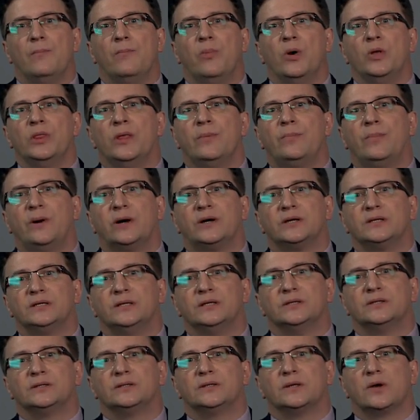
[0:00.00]

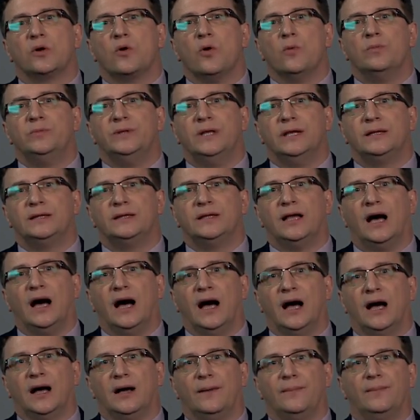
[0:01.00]
Bonapartist coup
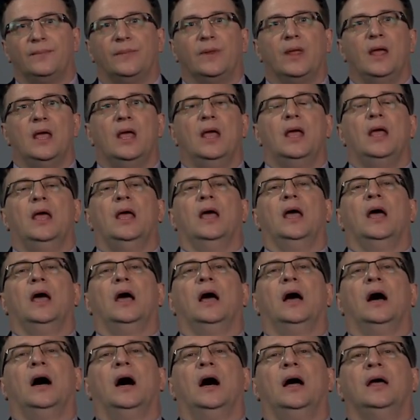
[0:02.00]
d'etat
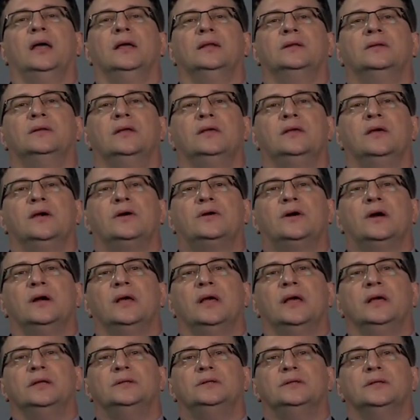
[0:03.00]
in the year
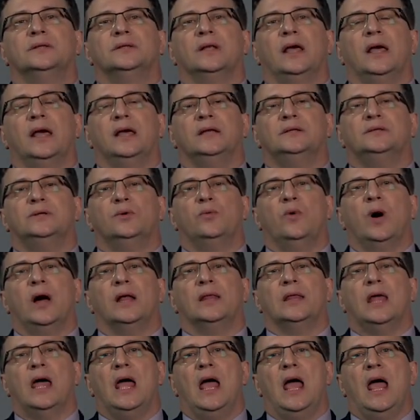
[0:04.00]

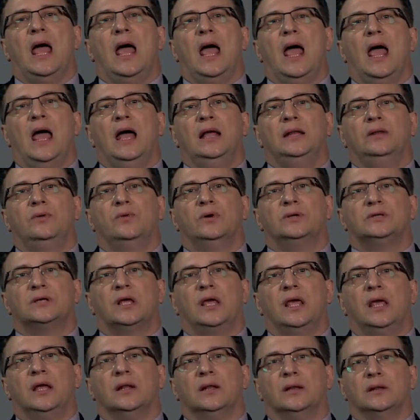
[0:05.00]
1881 and was
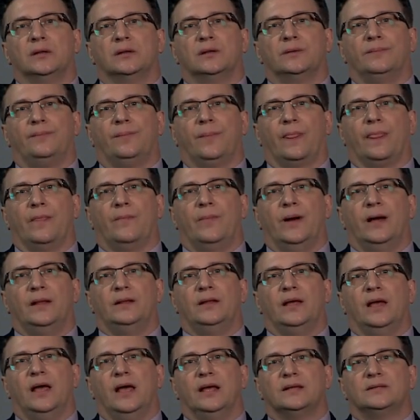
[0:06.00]
killed by
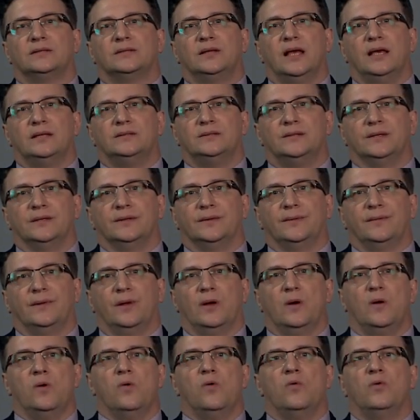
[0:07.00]
the assassin
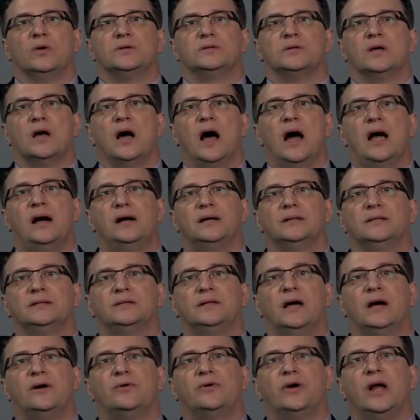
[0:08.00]
who was
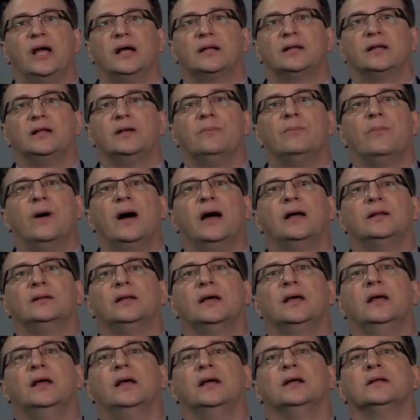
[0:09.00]
hired directly by
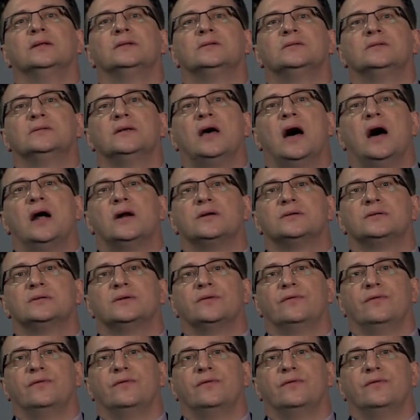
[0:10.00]
the Tsar's